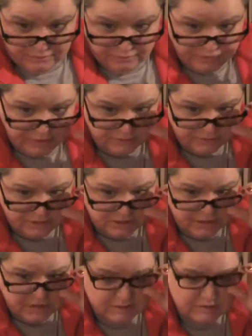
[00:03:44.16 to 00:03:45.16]

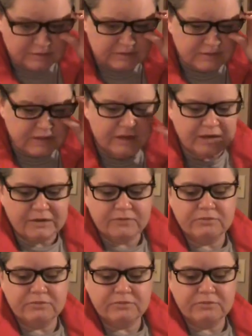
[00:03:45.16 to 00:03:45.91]
Phytogenix uh,